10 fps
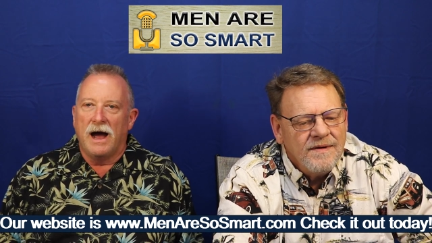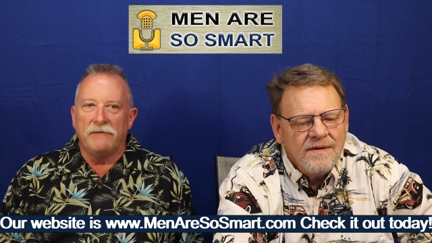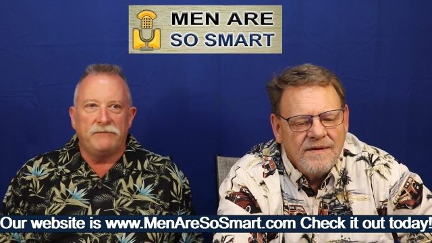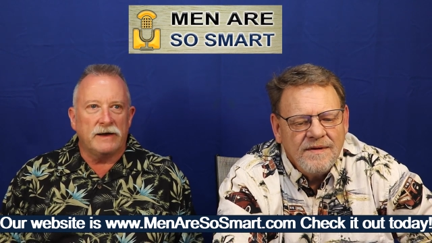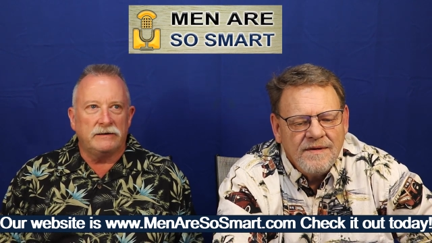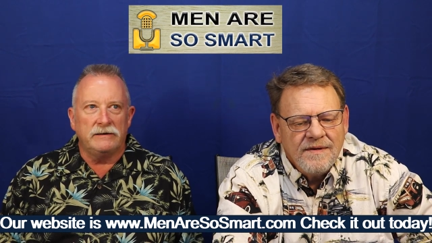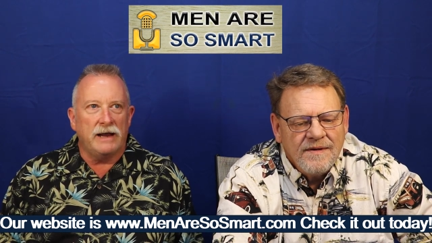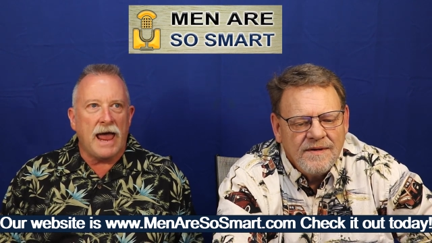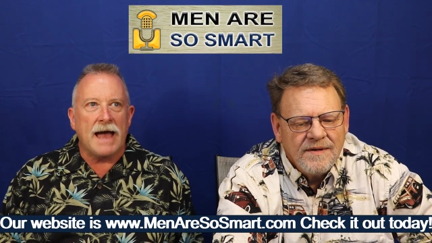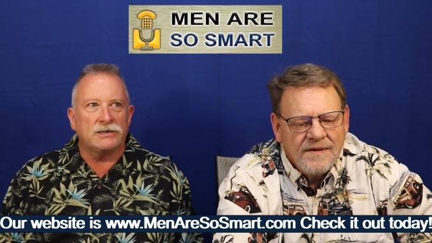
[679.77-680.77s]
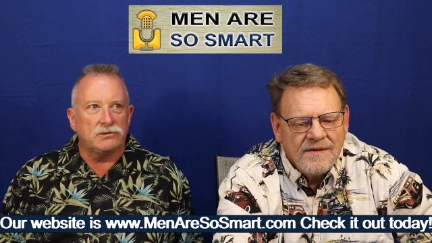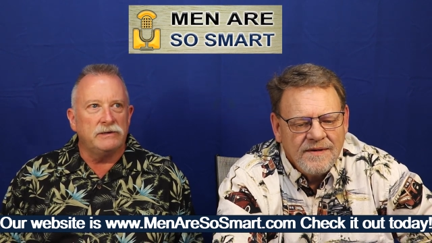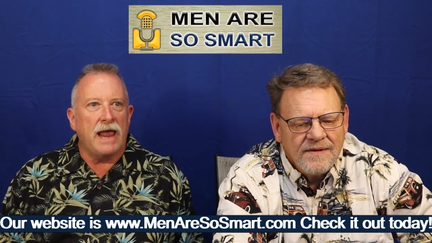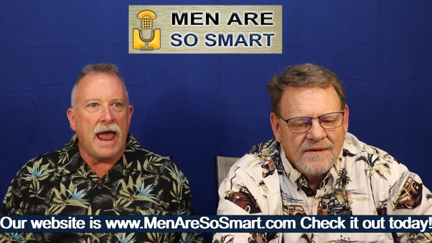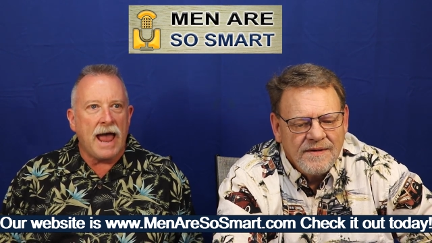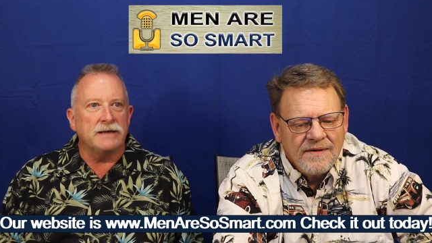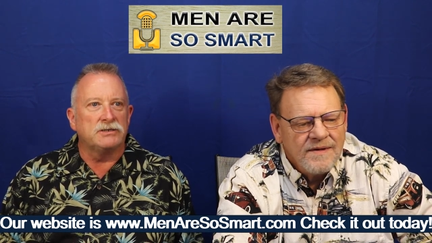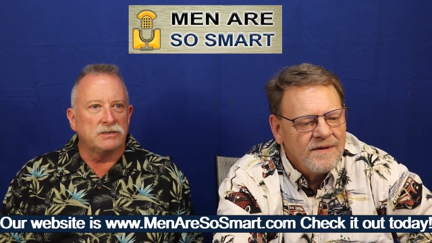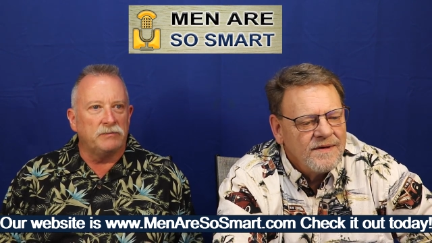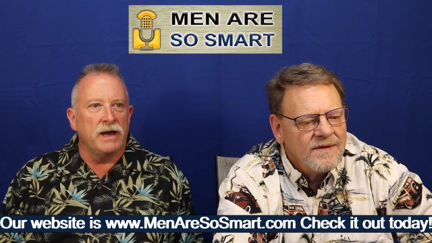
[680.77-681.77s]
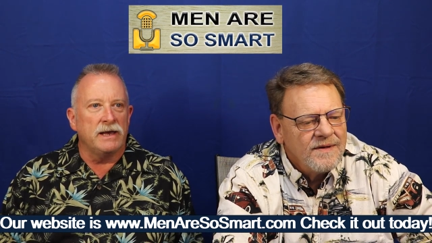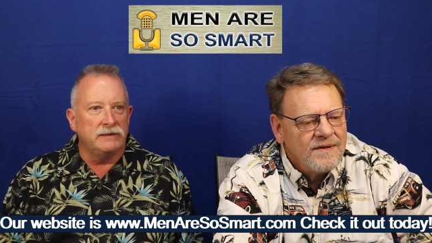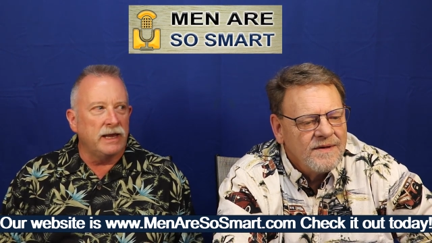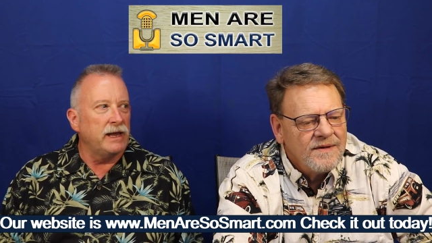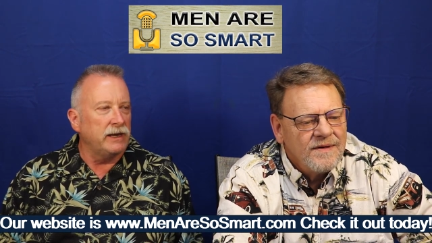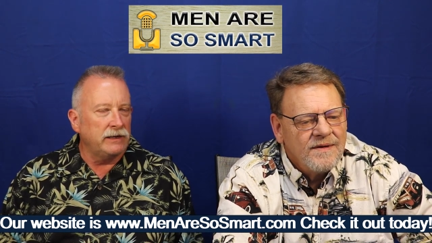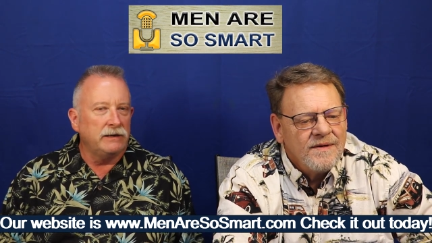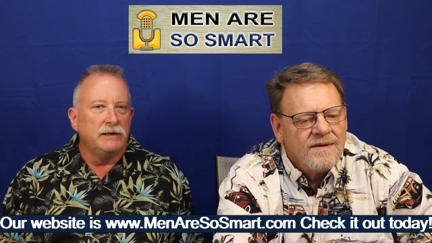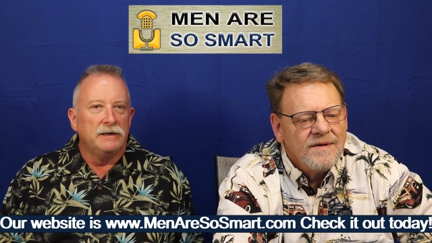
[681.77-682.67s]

Speaker 1: In fact, it actually adds to my day.